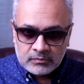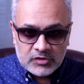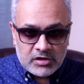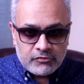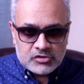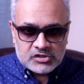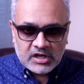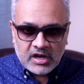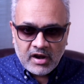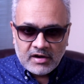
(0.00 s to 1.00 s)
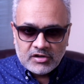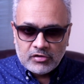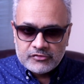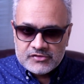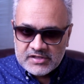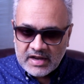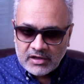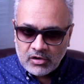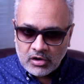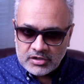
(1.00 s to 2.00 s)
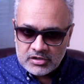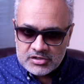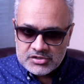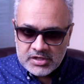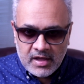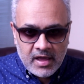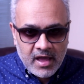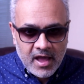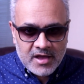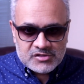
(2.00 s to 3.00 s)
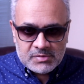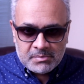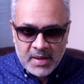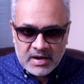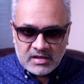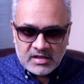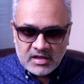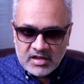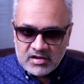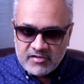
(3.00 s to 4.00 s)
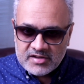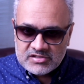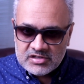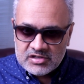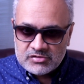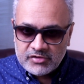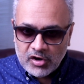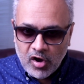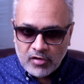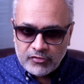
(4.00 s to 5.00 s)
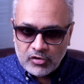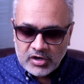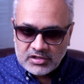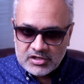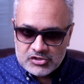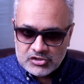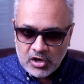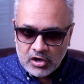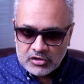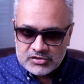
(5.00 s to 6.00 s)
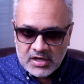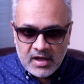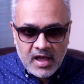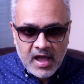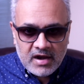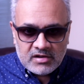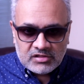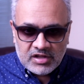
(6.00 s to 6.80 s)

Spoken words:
There was glut of selling orders as panicking investors were offloading their stocks and